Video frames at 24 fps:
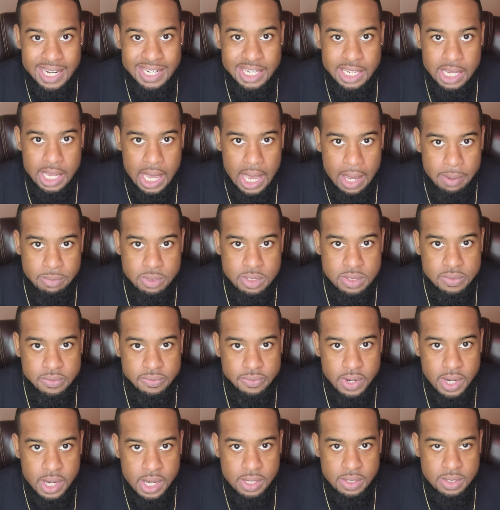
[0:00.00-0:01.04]
I did amateur
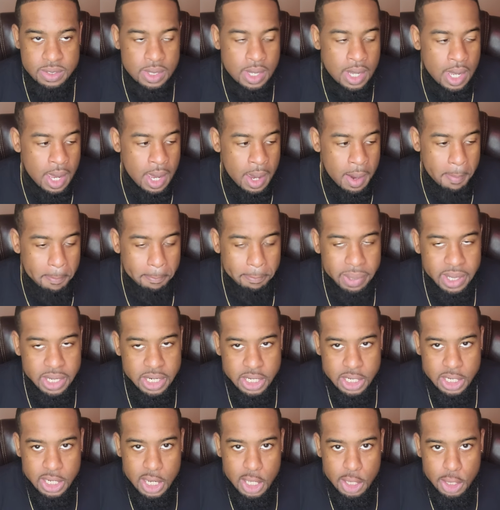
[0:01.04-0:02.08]
fights, but
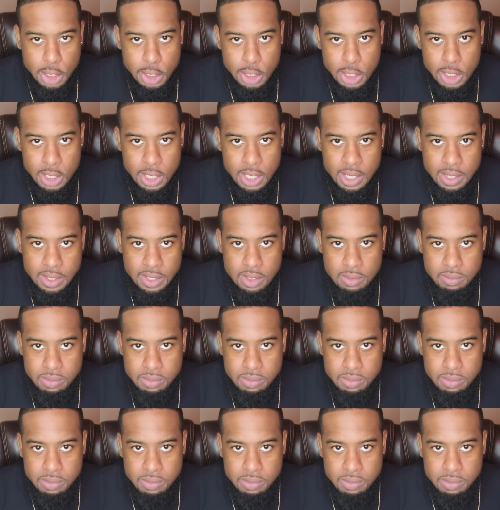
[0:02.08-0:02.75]
other than that,